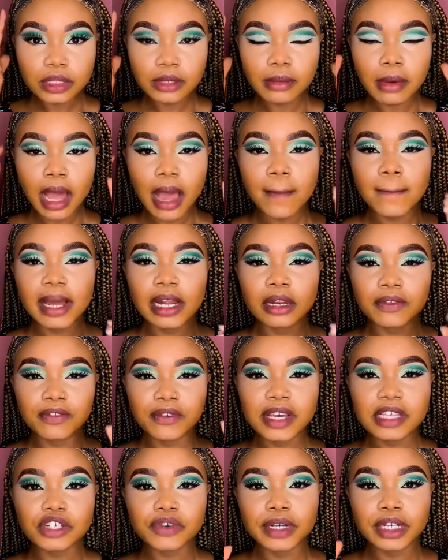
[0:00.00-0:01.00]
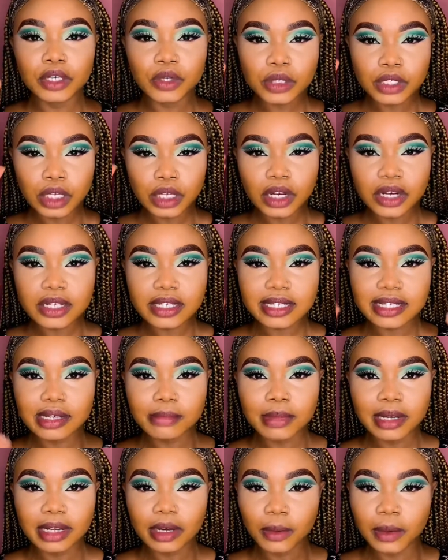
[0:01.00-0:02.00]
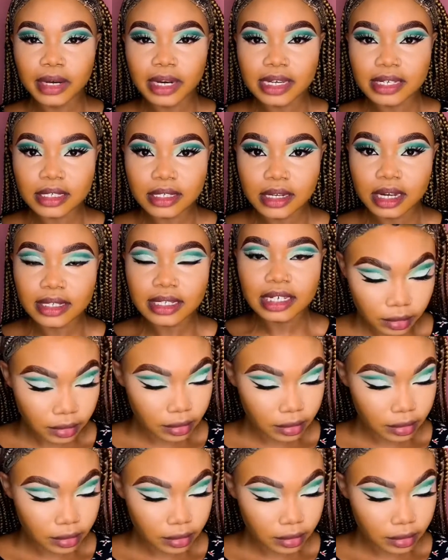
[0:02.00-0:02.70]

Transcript: and my face already looks a lot slimmer than when I started.